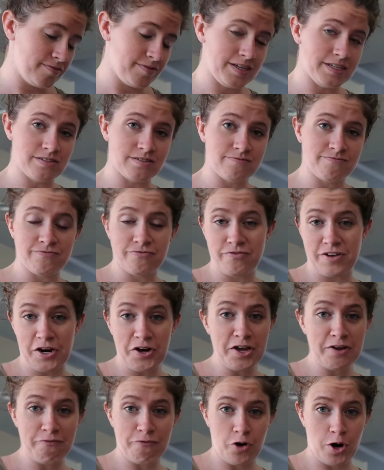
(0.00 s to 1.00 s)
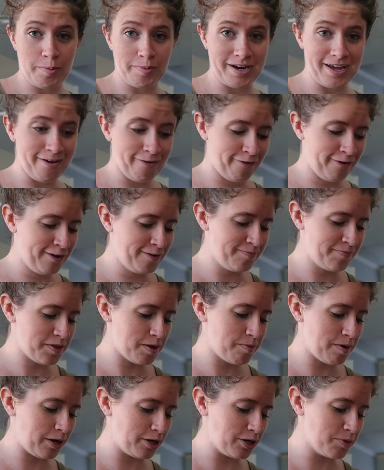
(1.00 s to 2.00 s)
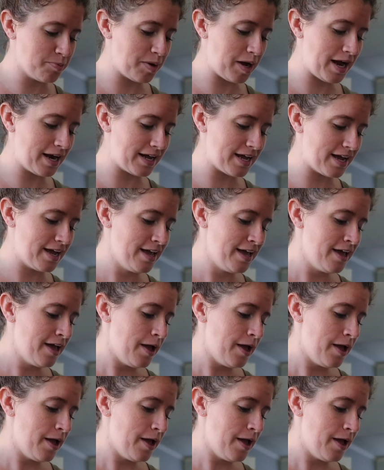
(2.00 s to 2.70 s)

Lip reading: is very informative about your body.